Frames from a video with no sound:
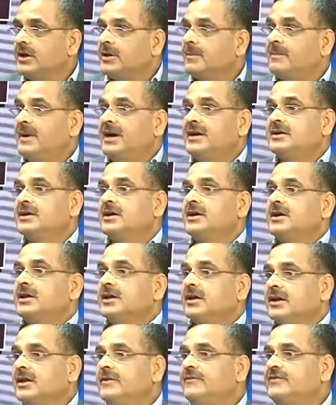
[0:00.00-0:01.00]
But
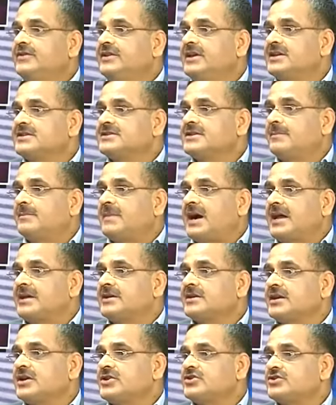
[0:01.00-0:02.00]
if there is a
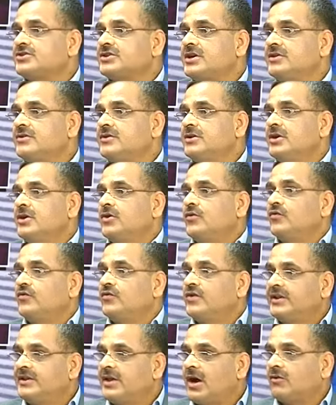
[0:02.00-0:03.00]
migration
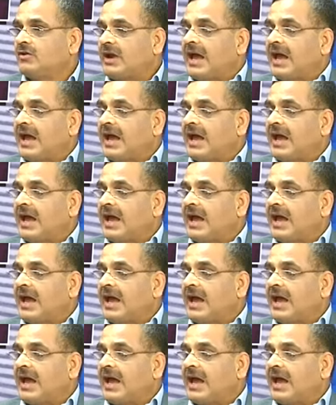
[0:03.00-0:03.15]
without,